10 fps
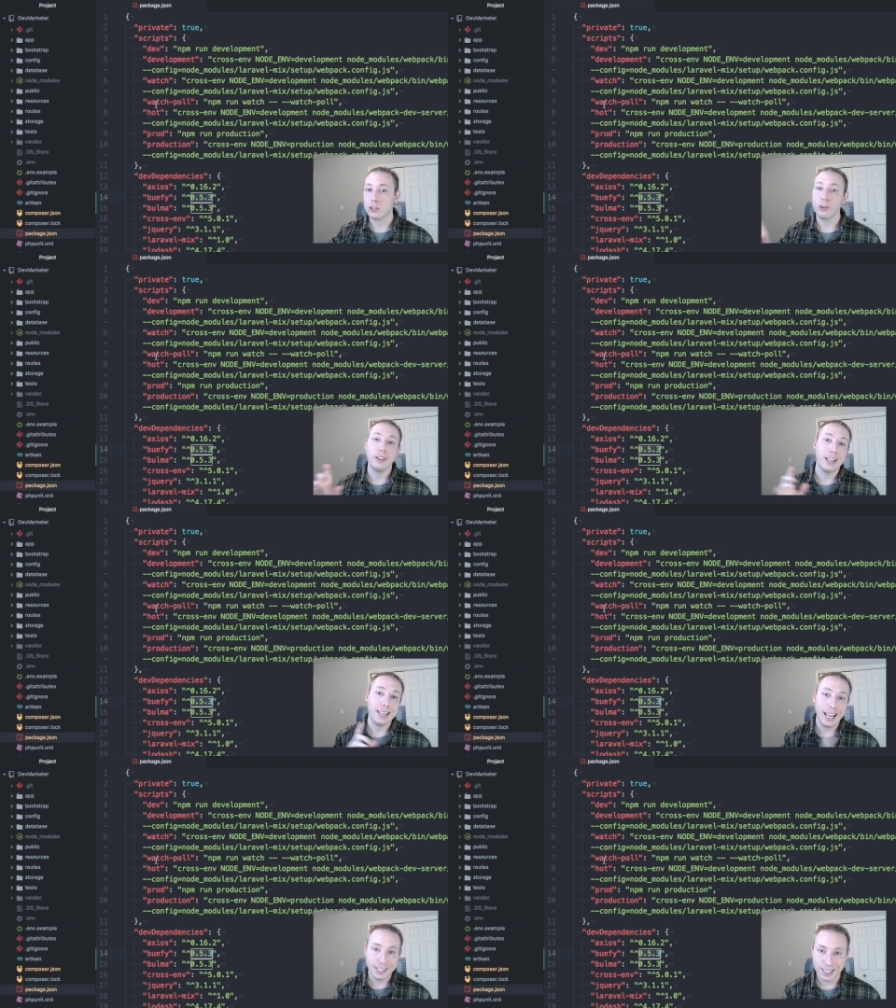So the
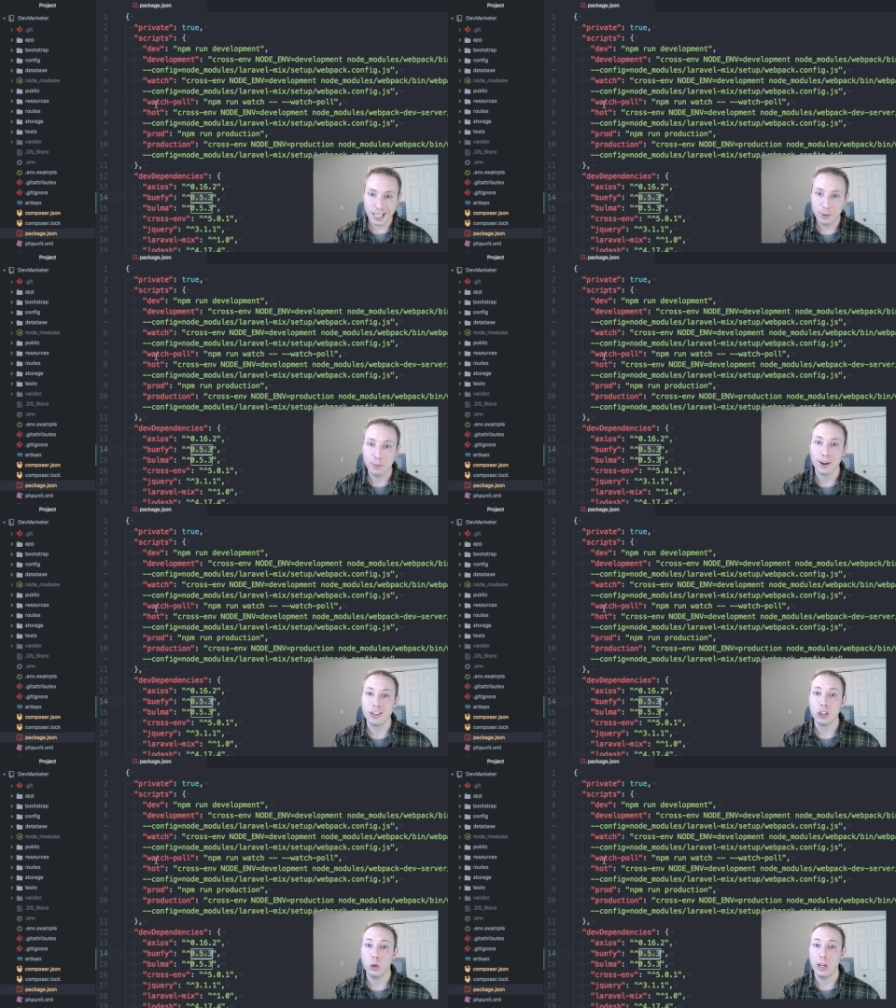next thing we wanna
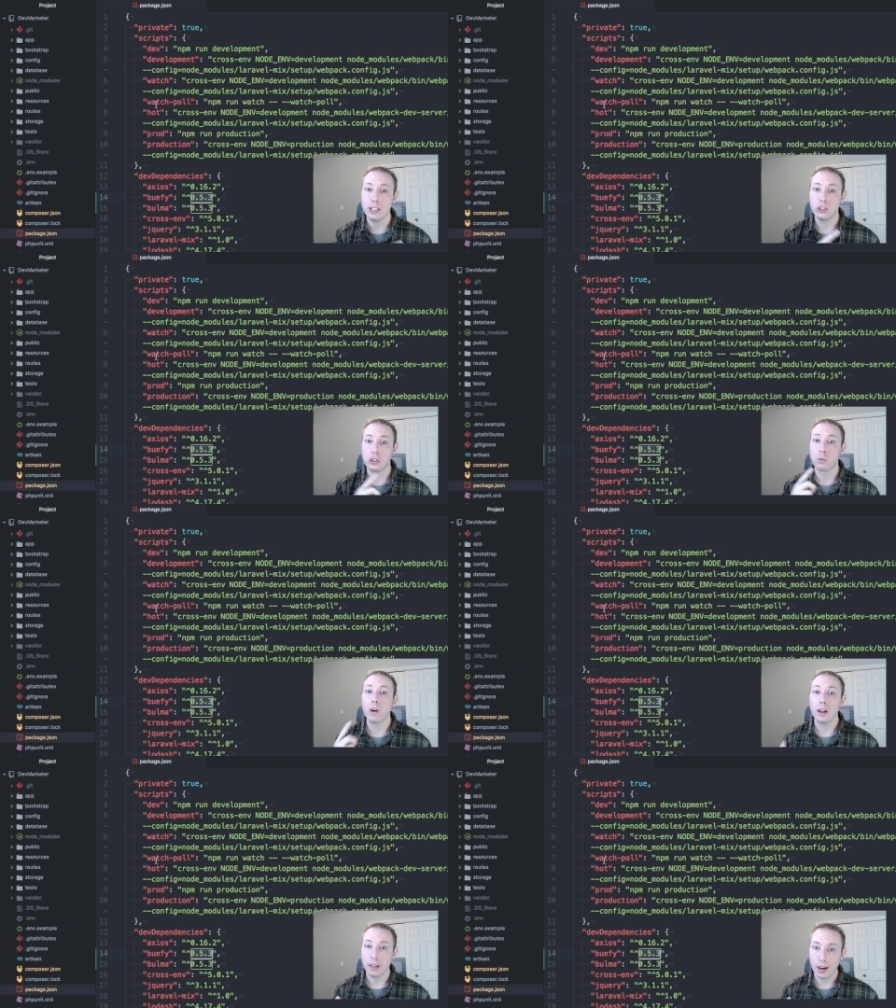do is just
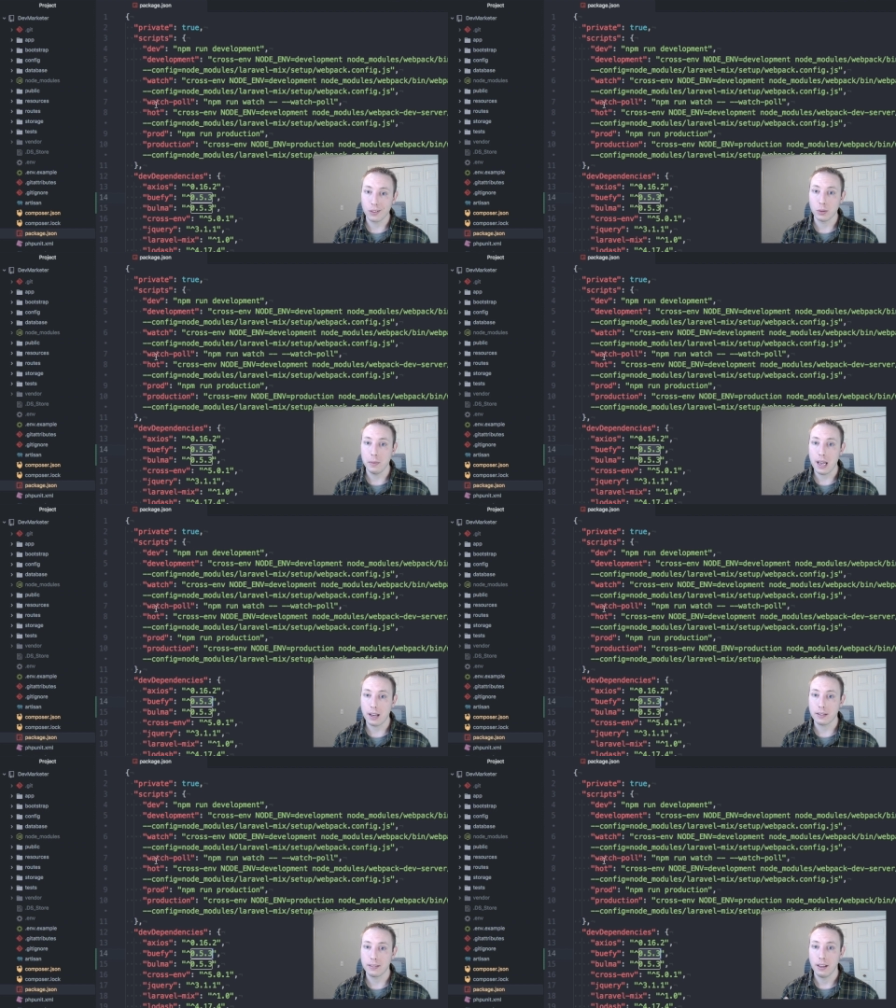run a Laravel
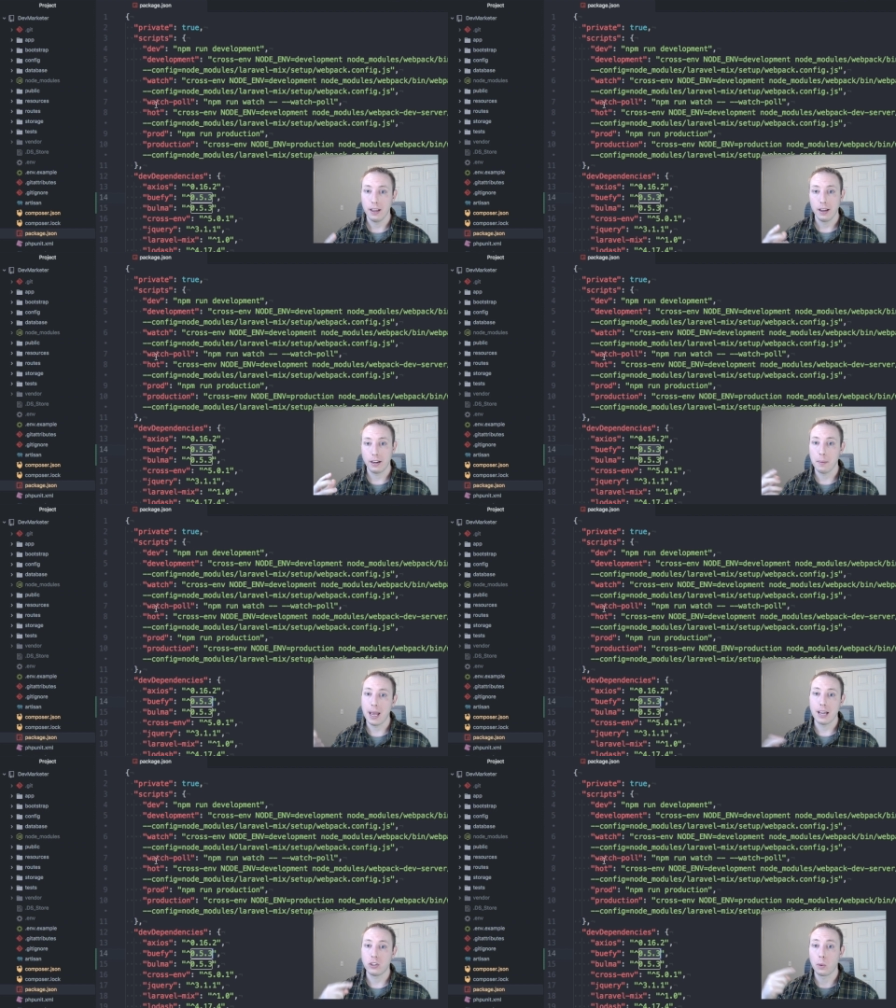mix
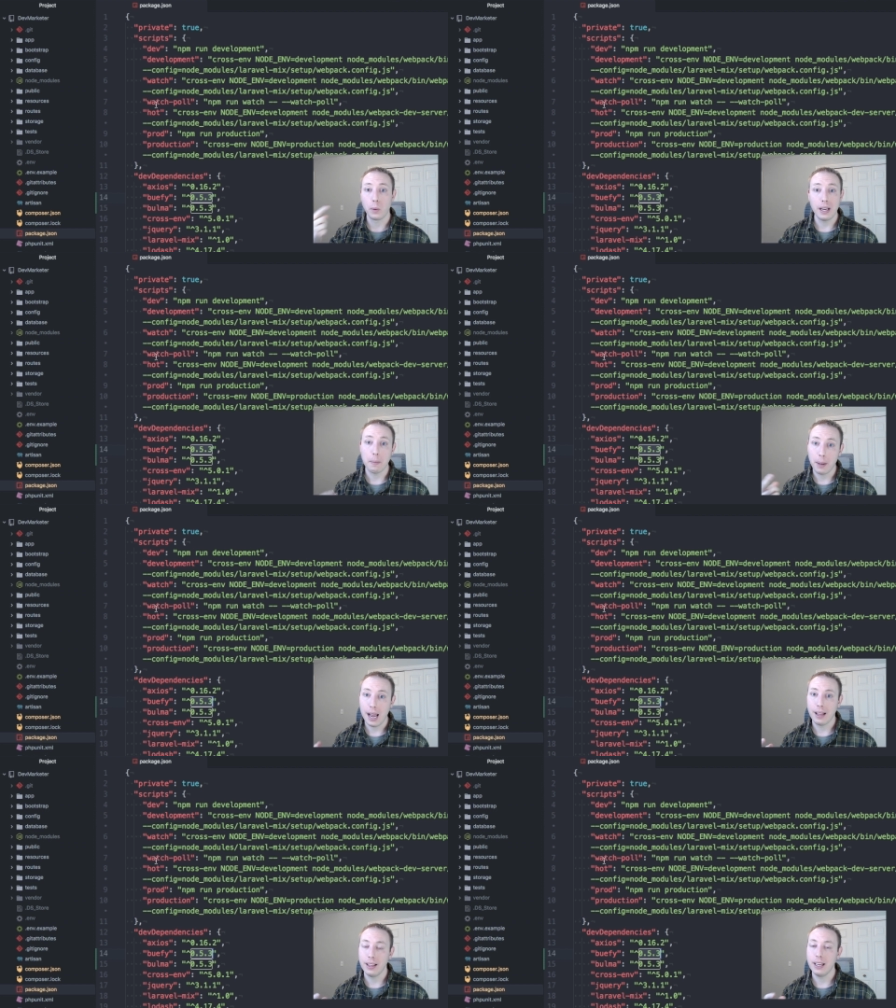command to
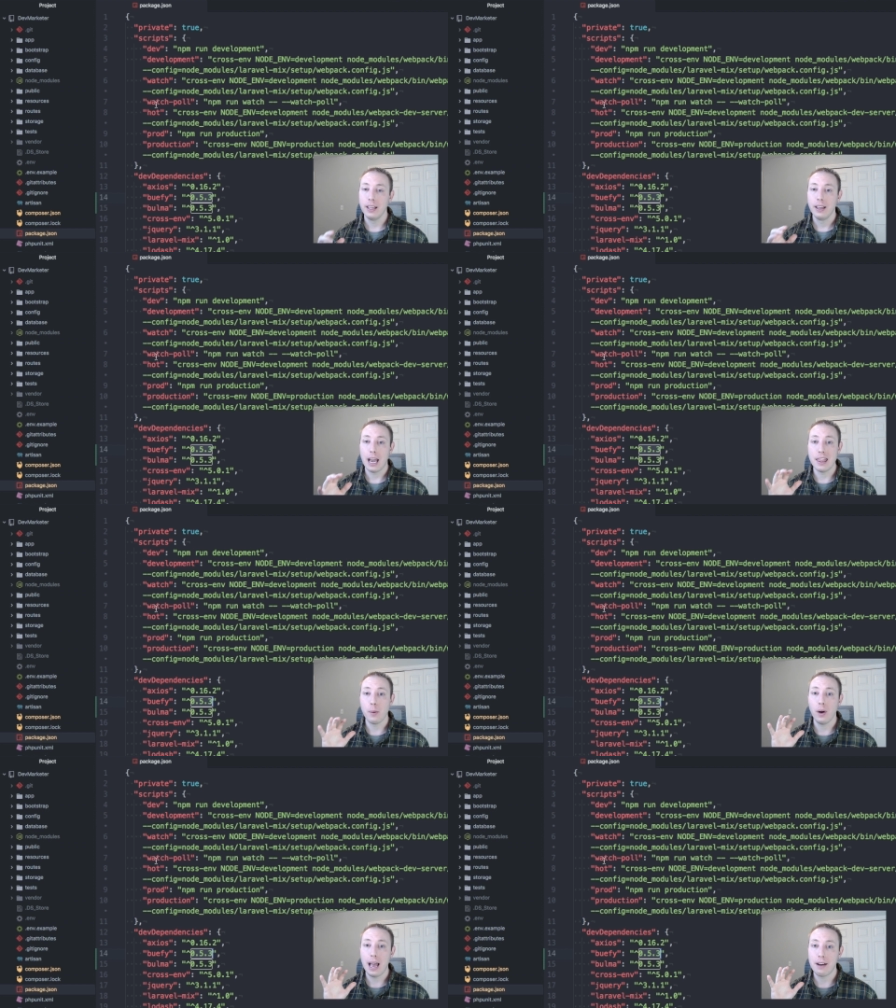recompile it, and then
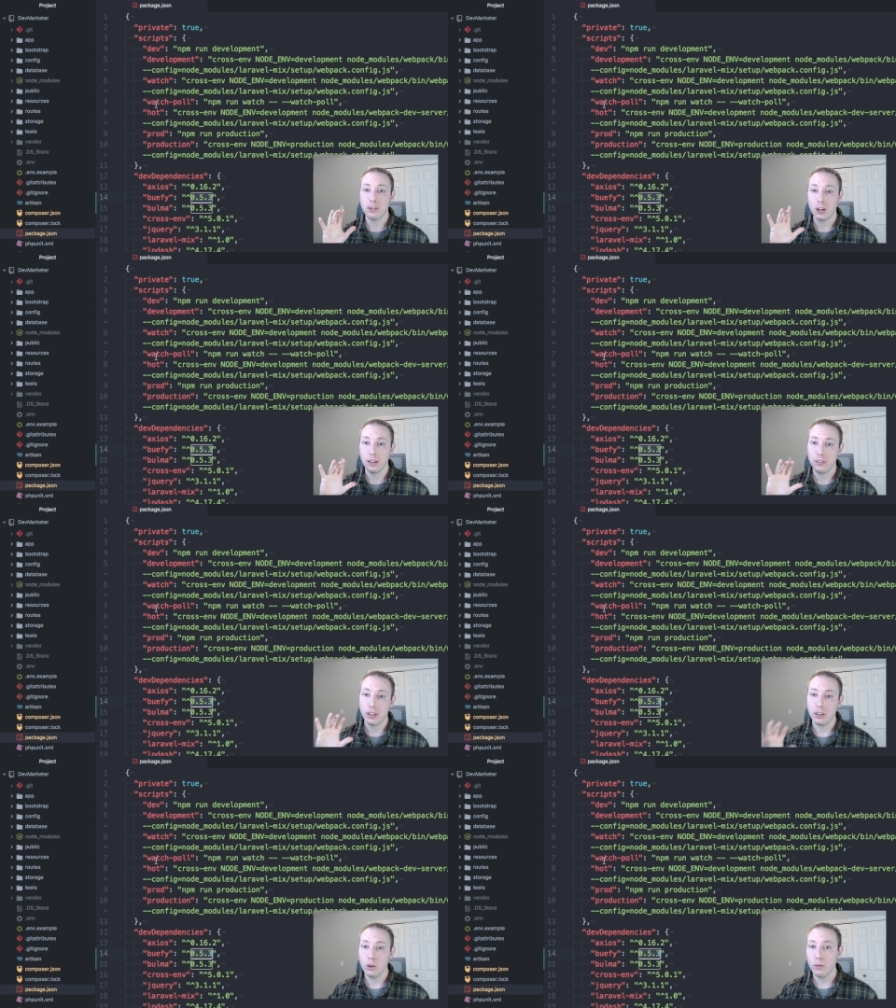we'll have all of
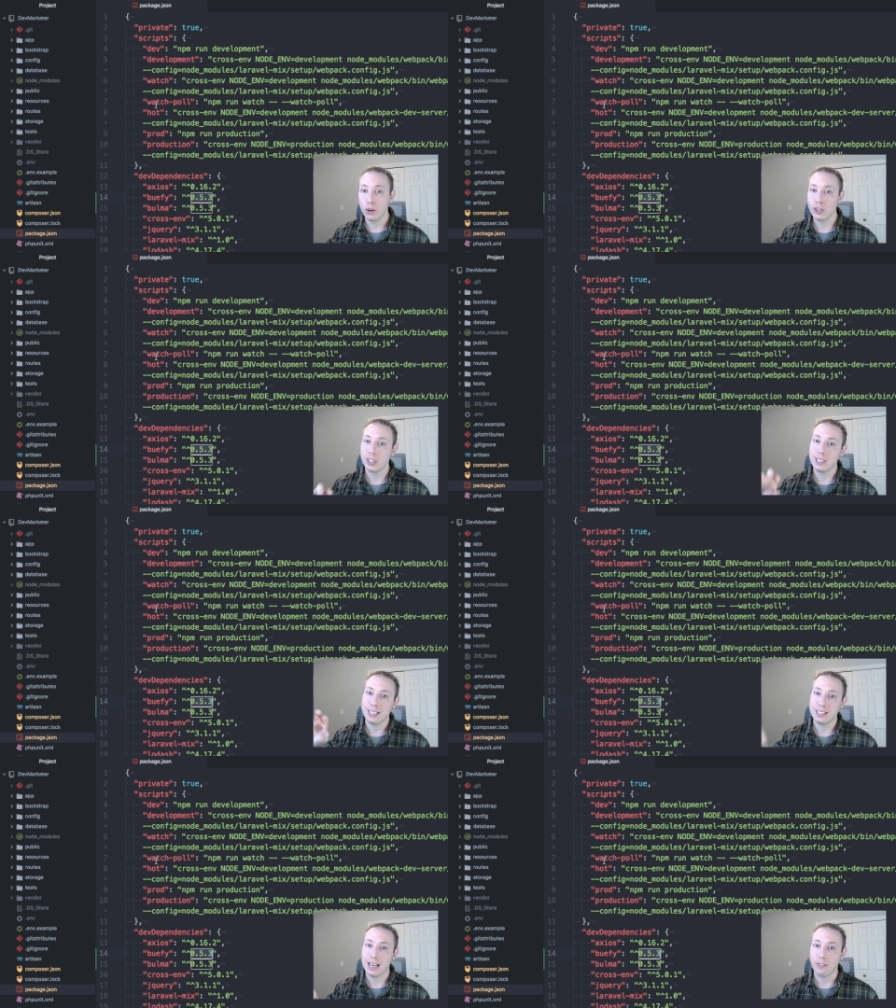the new versions
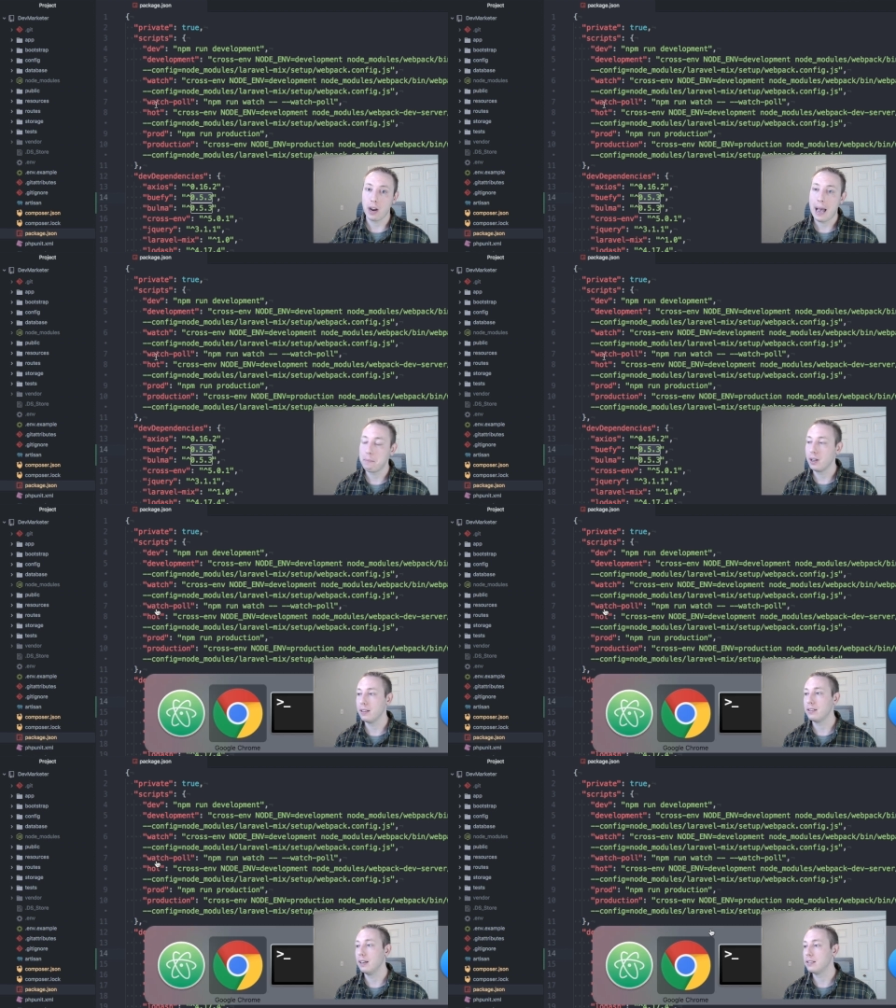inside of our
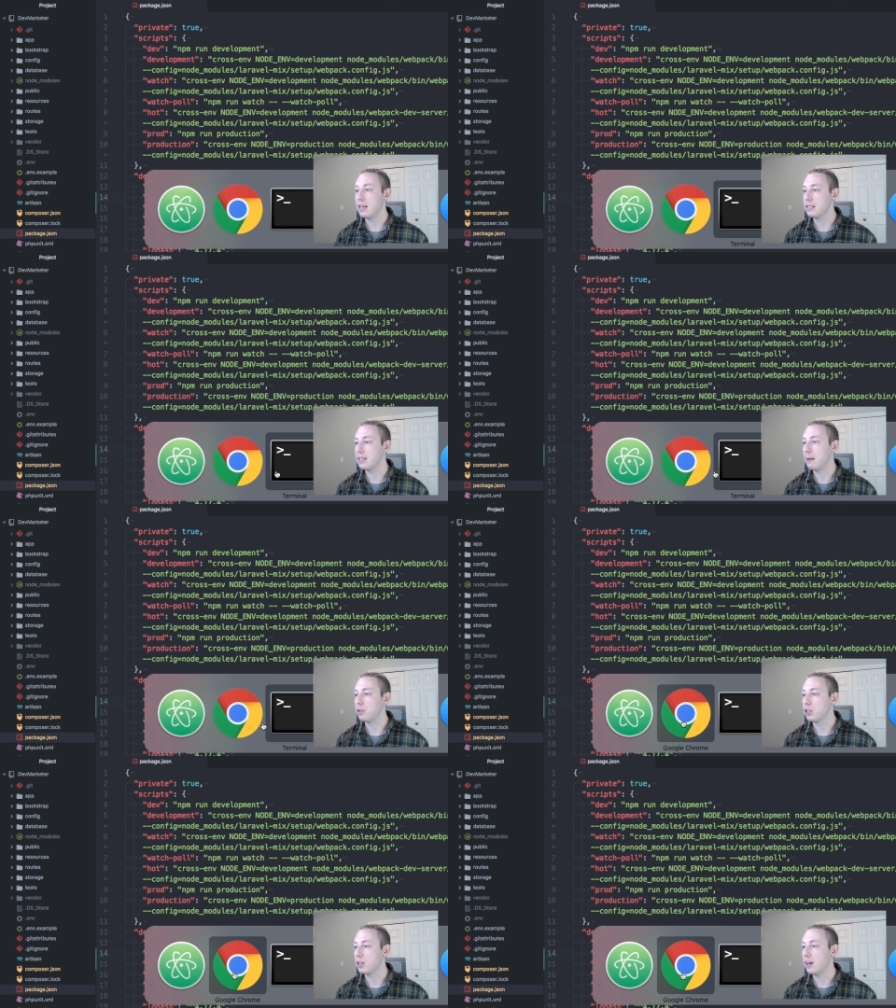app.css and
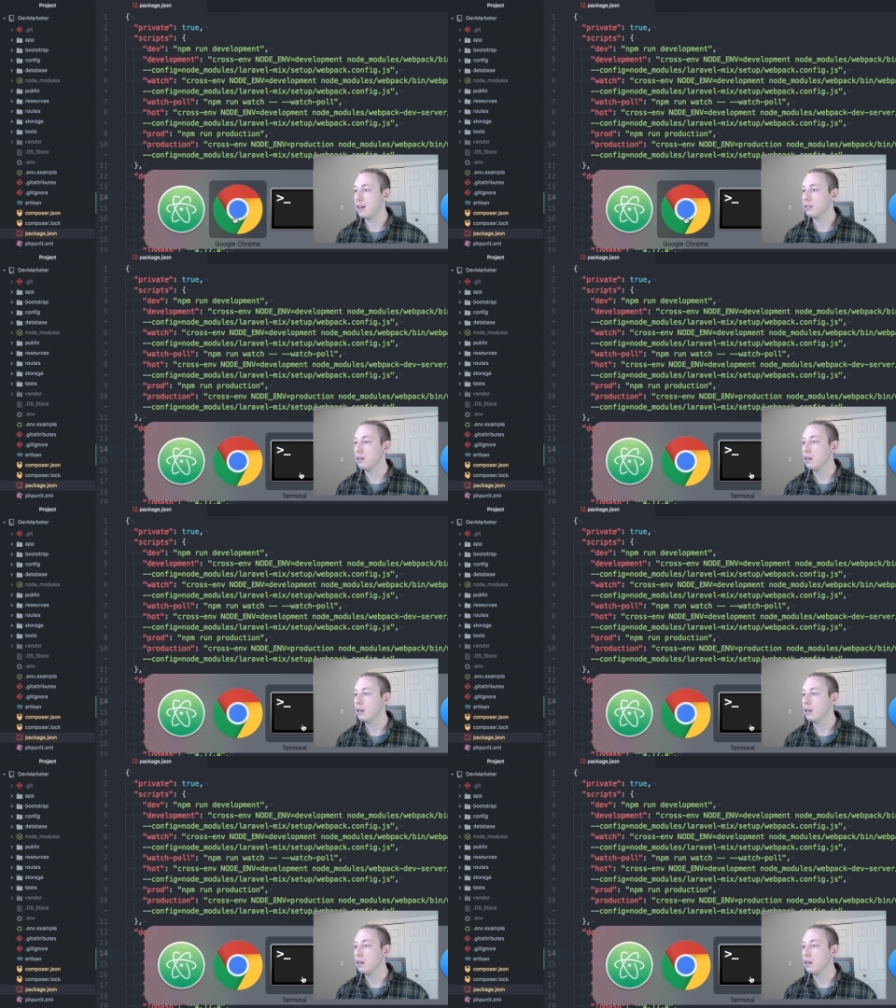app.js.